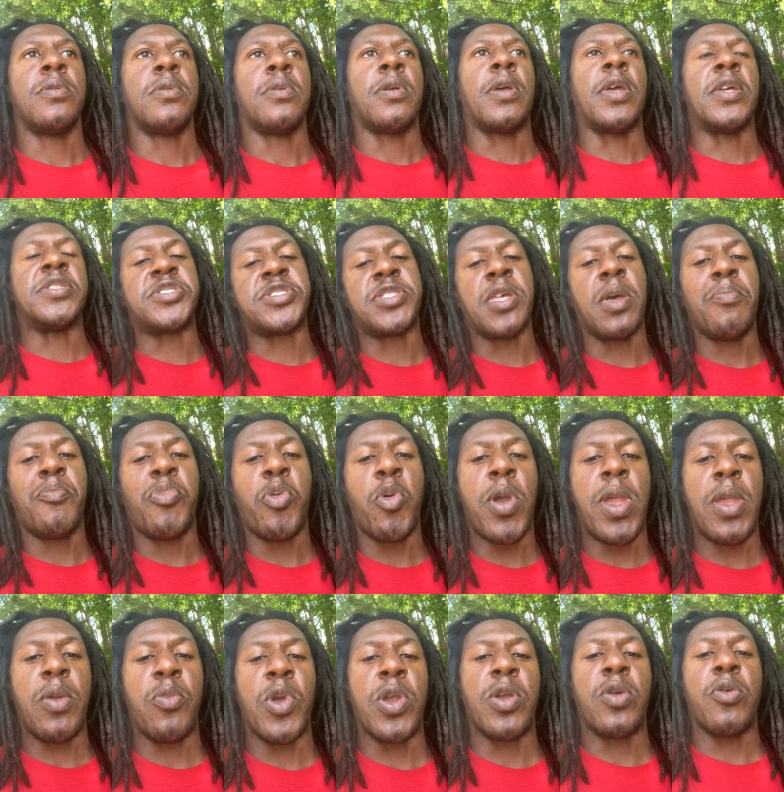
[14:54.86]
At some
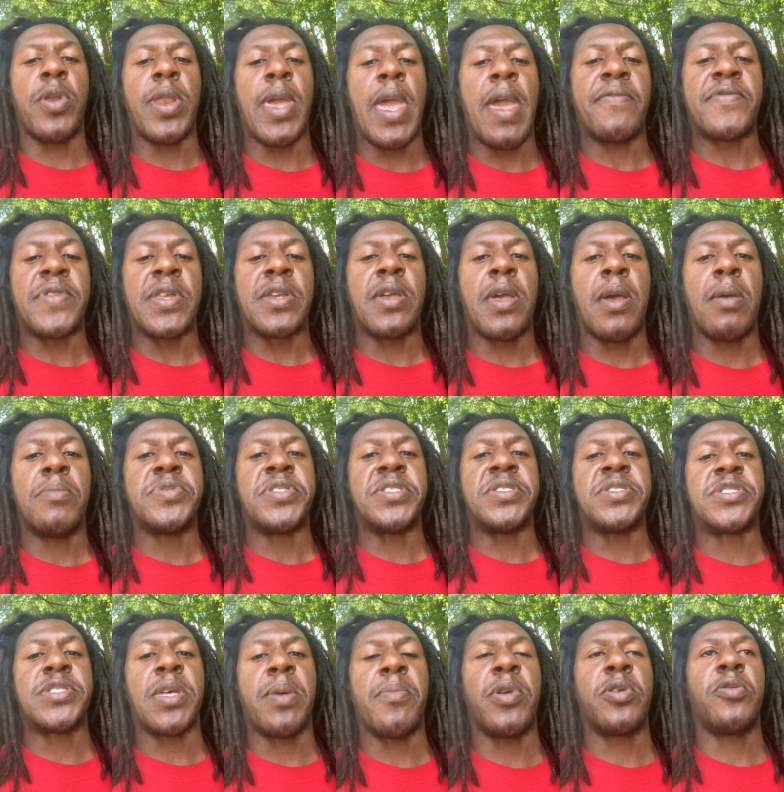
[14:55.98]
point, we're going to have to come to
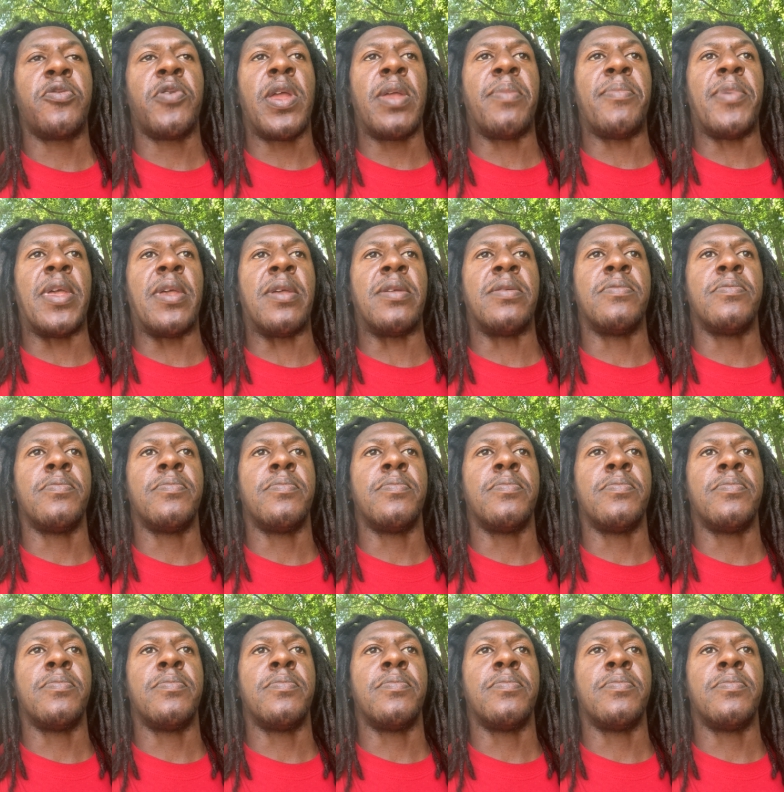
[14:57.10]
some agreement